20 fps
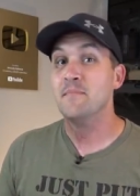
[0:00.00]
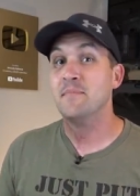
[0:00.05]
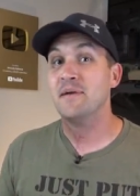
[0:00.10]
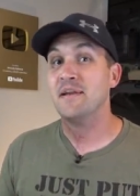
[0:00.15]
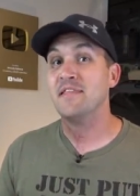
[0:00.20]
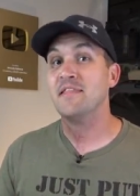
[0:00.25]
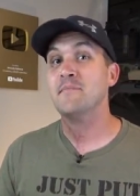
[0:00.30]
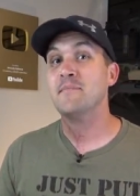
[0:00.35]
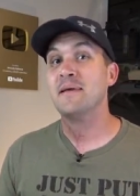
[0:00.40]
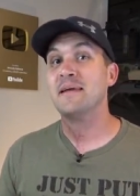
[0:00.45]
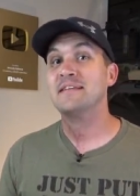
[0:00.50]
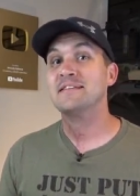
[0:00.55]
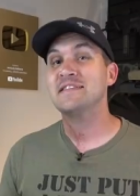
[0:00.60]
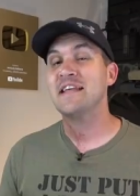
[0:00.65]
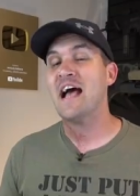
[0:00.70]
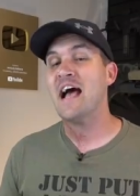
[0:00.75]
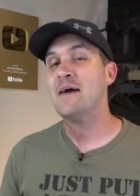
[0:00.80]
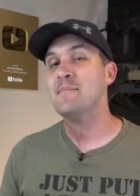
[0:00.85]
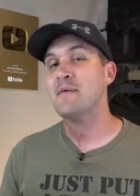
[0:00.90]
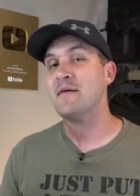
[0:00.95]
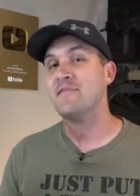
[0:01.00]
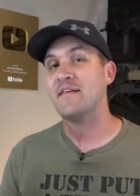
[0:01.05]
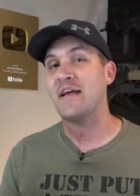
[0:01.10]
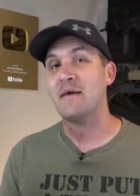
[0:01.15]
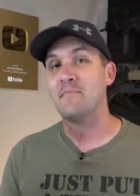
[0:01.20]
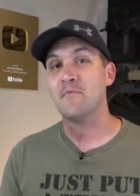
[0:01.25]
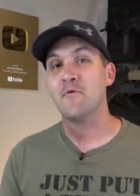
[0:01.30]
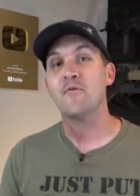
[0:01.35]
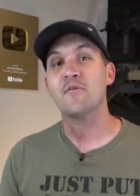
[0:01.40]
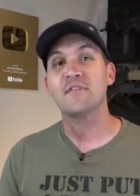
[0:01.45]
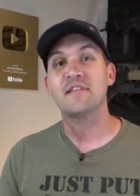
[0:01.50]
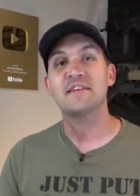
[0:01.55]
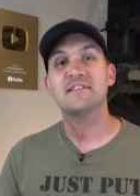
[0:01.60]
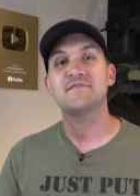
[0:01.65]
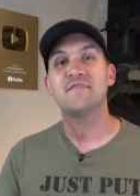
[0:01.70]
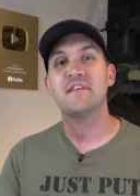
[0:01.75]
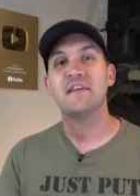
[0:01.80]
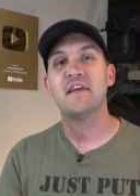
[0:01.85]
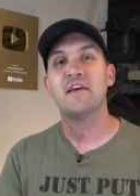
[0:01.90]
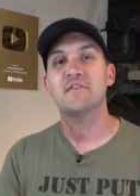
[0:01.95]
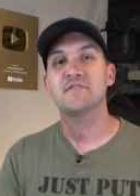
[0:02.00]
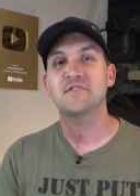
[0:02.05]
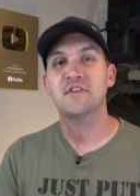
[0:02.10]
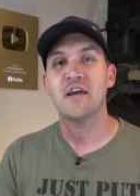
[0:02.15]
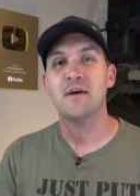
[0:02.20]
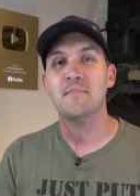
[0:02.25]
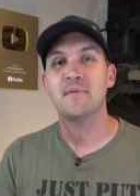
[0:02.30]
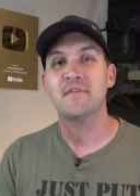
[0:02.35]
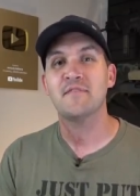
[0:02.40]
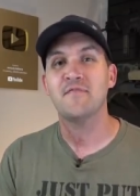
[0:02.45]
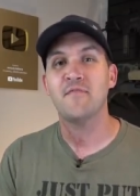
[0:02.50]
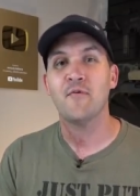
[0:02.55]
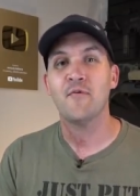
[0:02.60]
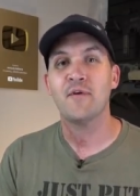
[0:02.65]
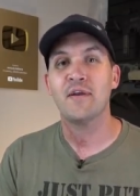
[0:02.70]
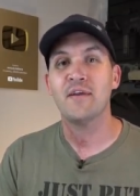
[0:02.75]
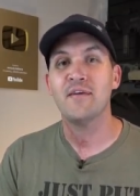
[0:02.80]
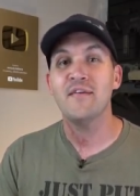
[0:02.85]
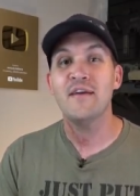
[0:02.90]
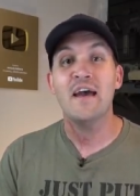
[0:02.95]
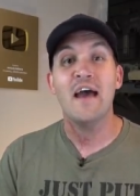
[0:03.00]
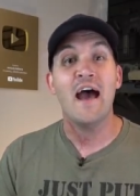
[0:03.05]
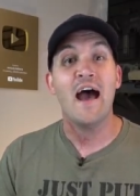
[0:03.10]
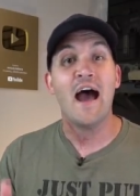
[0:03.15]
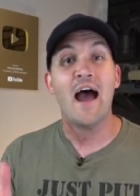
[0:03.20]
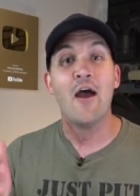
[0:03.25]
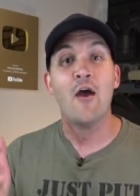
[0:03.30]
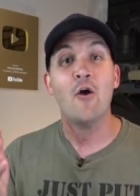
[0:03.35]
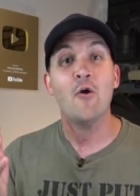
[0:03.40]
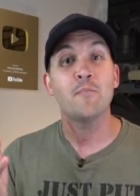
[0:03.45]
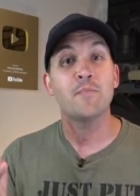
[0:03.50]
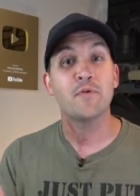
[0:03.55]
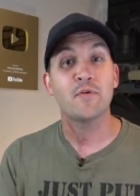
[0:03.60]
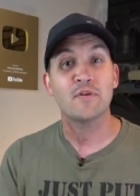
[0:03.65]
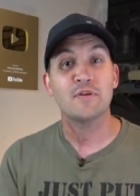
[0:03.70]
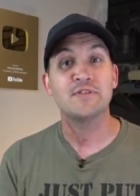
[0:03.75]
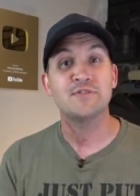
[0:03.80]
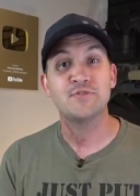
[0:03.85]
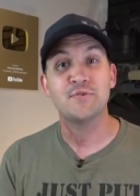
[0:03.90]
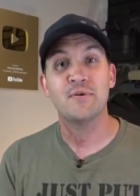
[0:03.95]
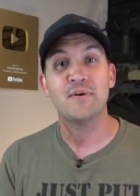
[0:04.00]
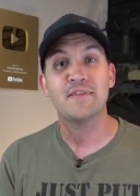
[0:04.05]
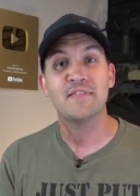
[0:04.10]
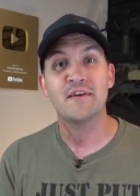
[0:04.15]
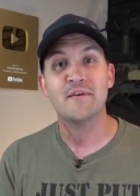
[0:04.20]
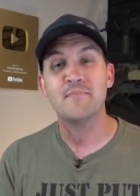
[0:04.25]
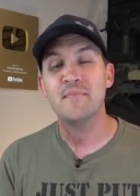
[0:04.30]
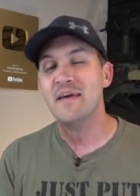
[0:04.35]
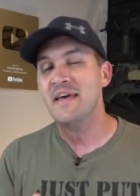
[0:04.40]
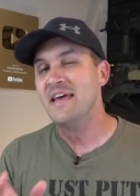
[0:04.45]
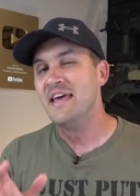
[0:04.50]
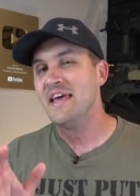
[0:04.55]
But in the meantime, I've got more of these videos coming for you. I hope you're enjoying them.